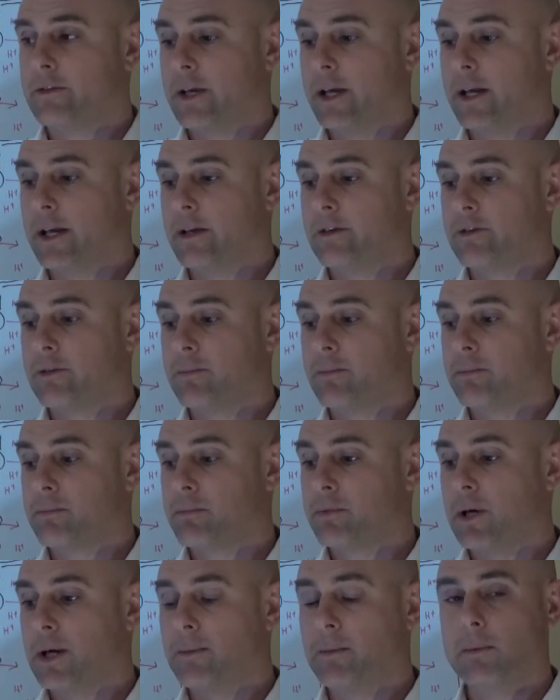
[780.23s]
and it's
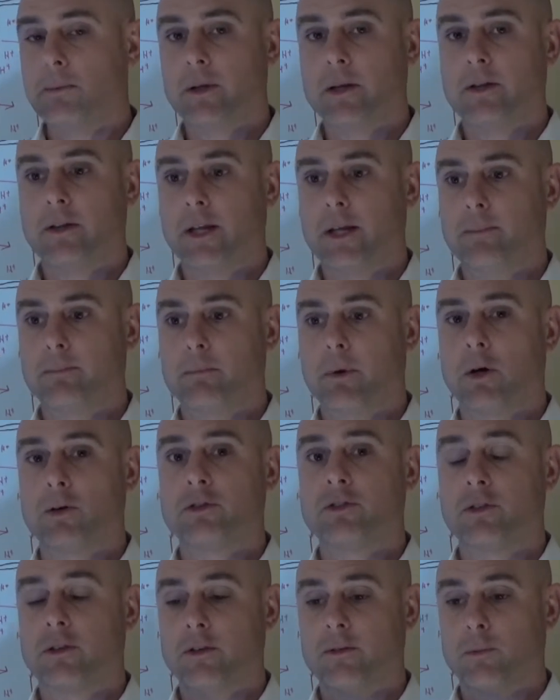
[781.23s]
probably
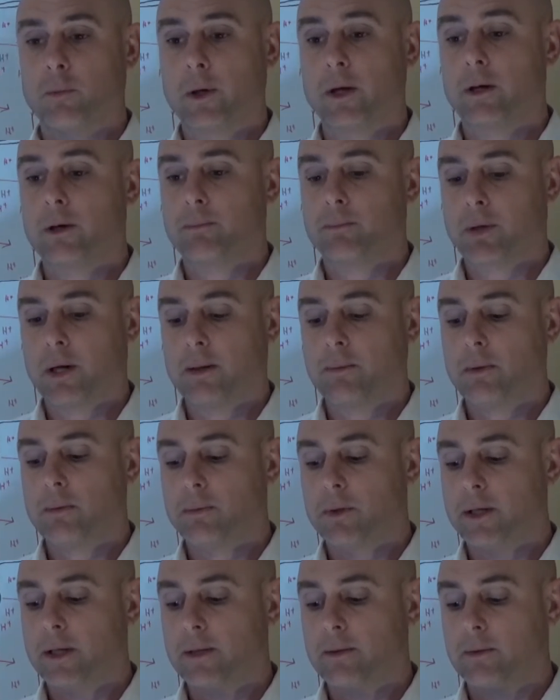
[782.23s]
we are
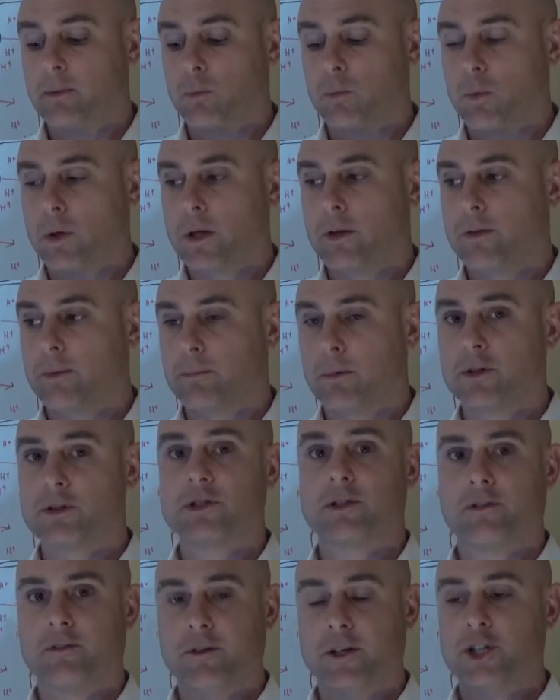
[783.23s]
probably one of the most
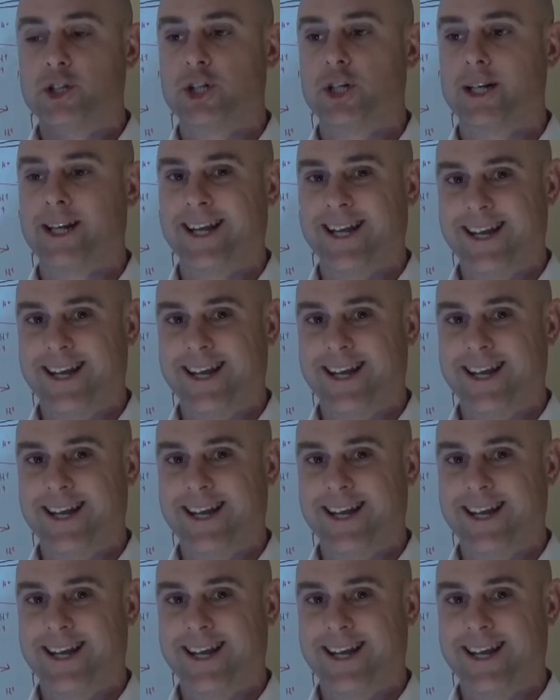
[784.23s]
deficient